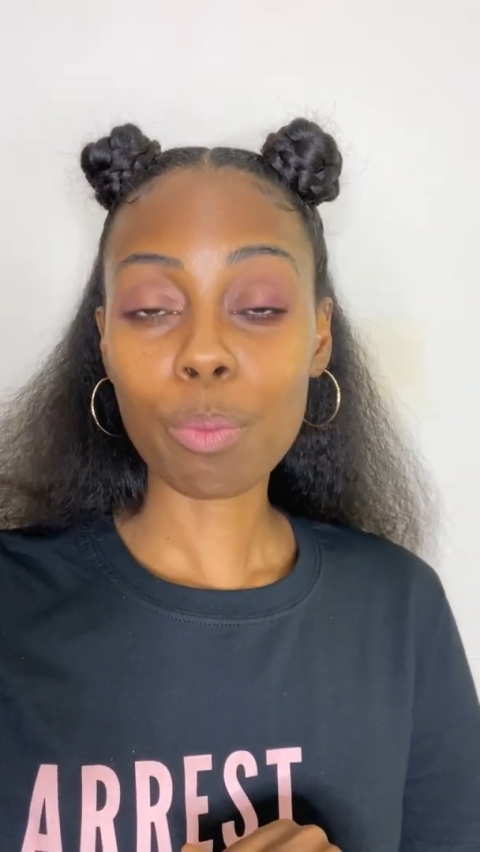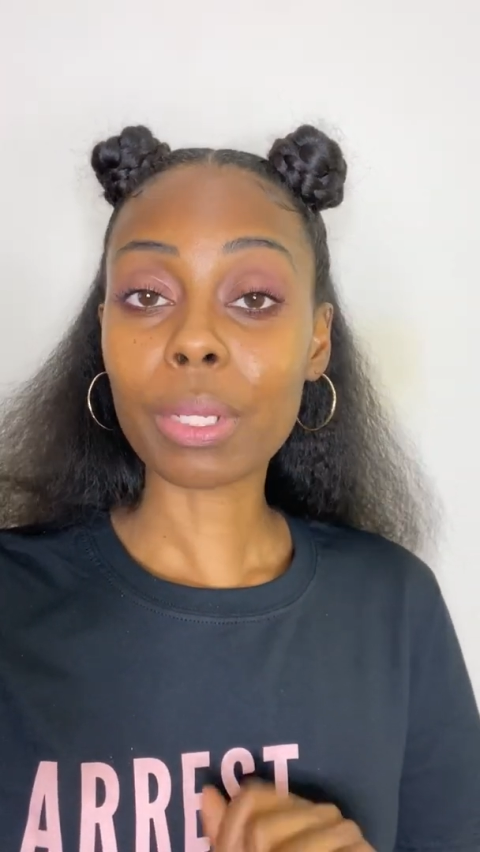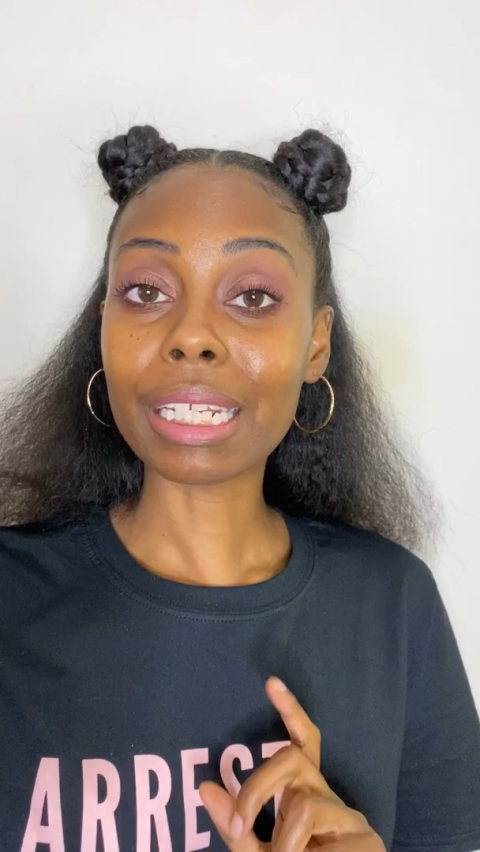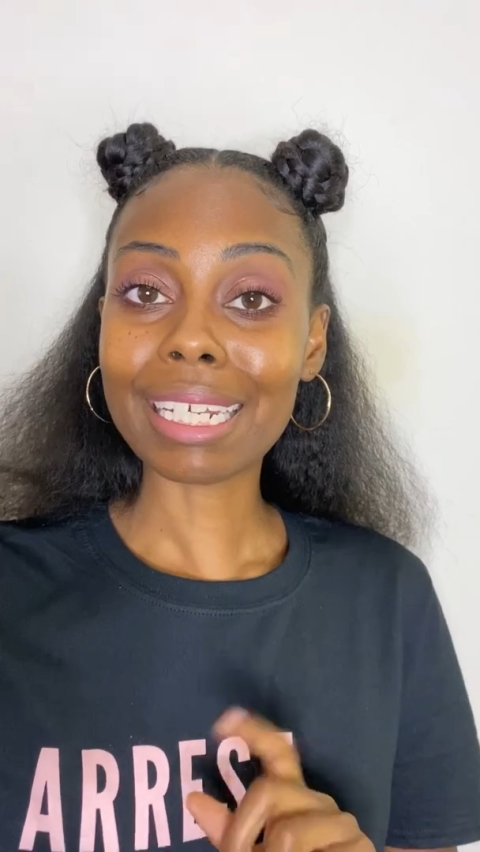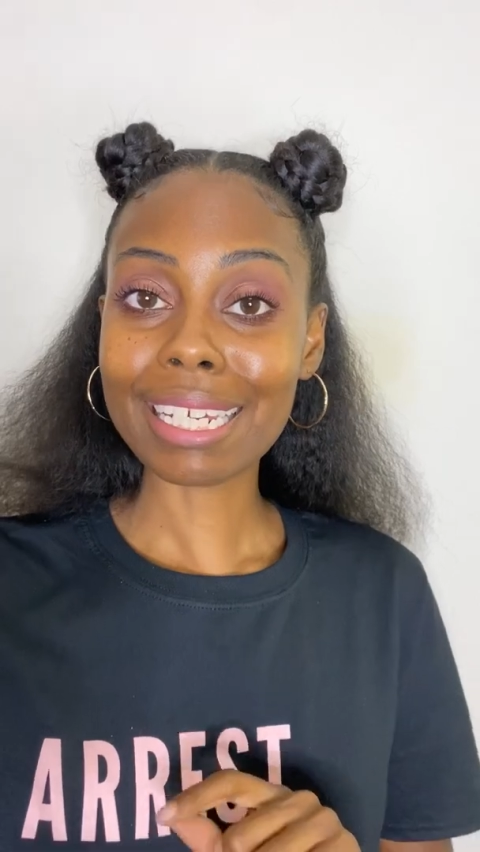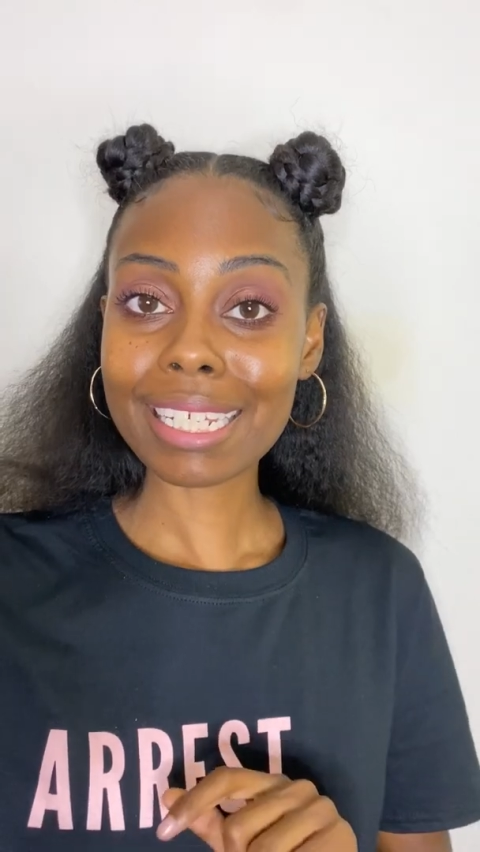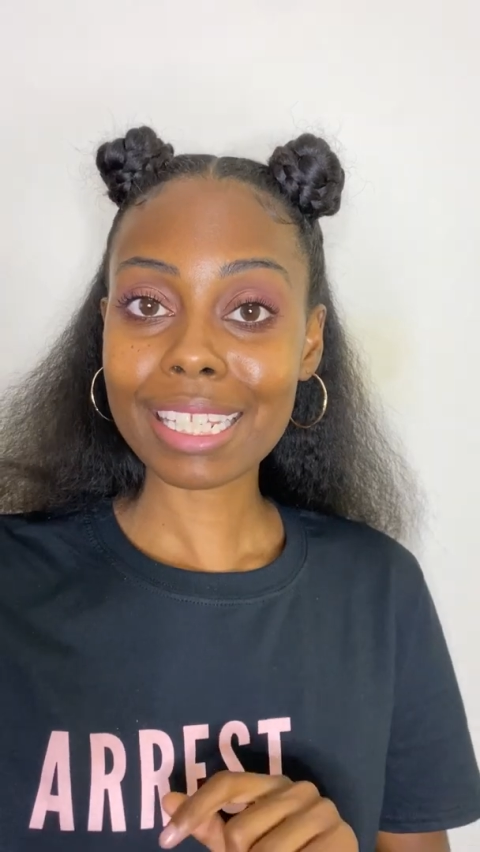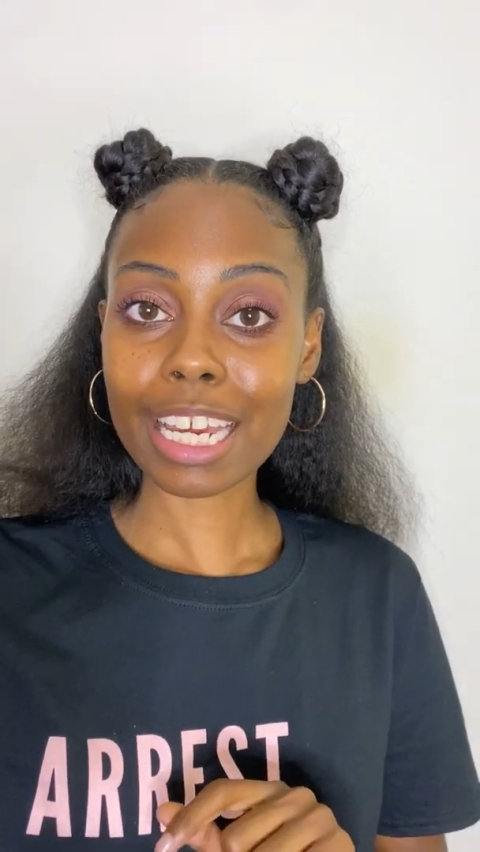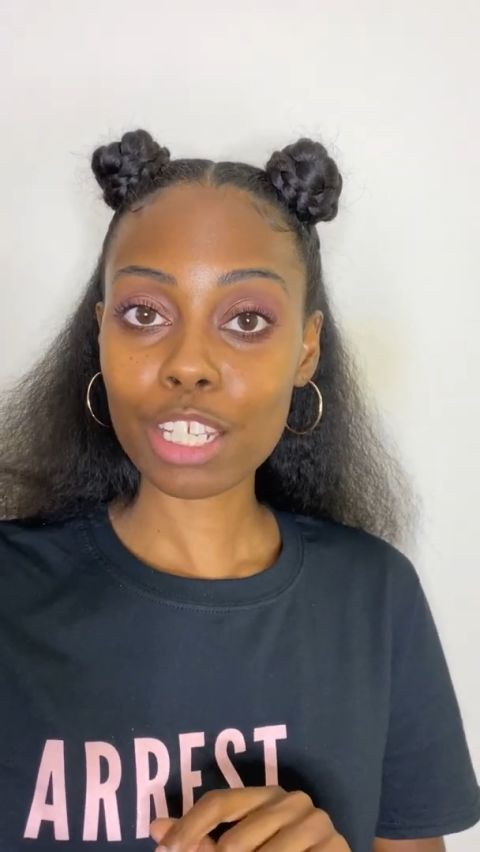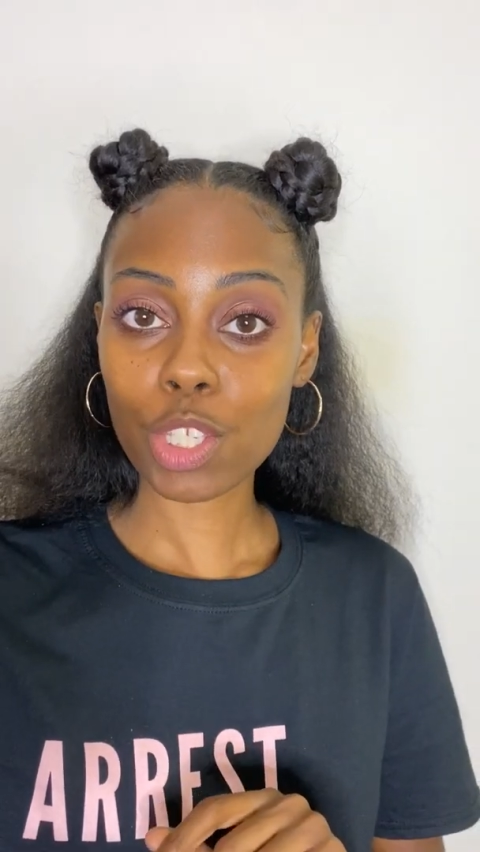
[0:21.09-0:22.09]
please
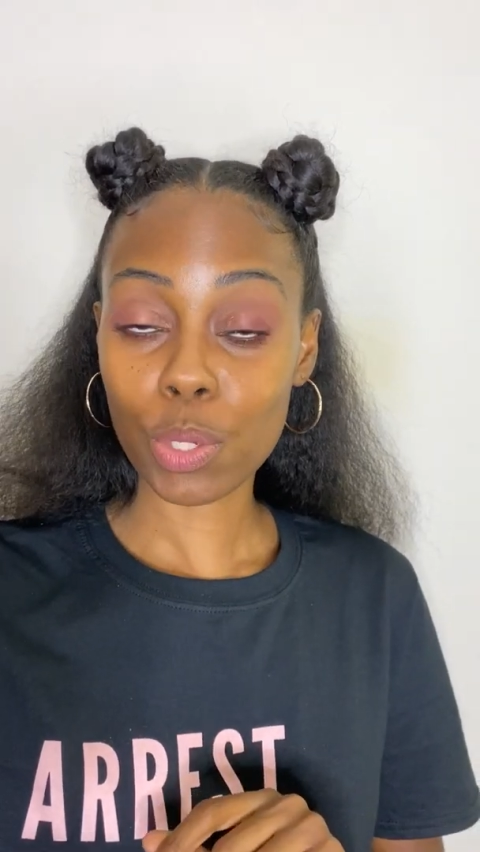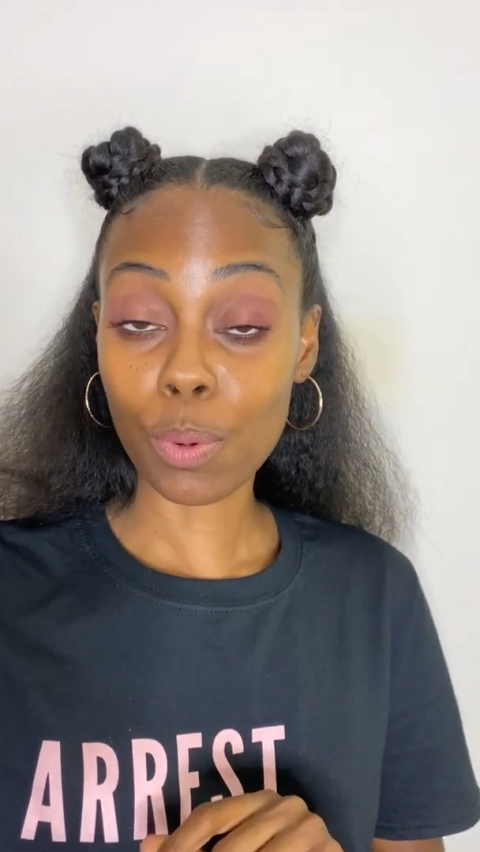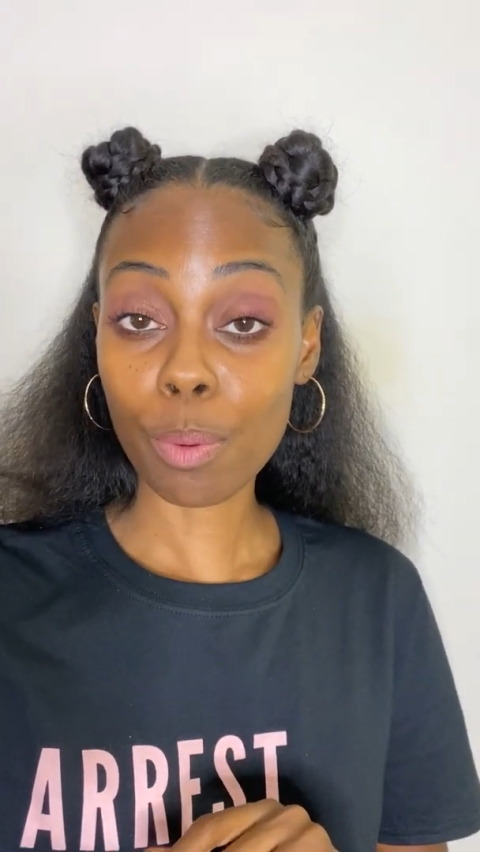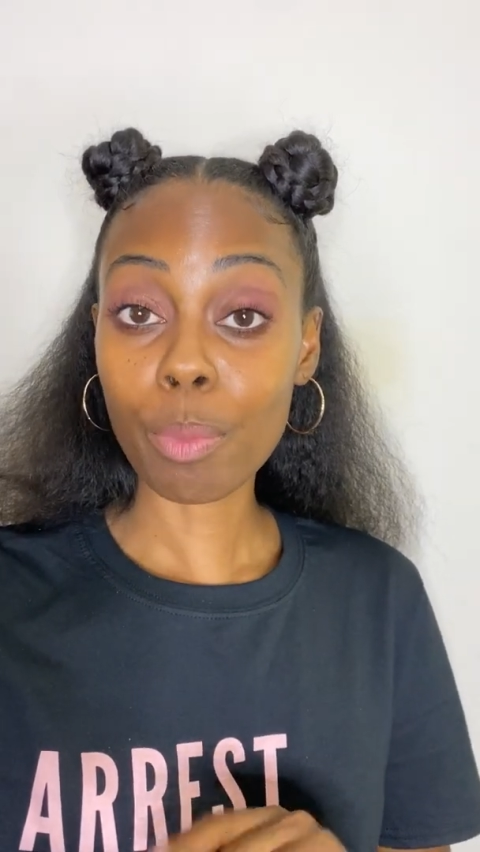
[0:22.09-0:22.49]
stay tuned,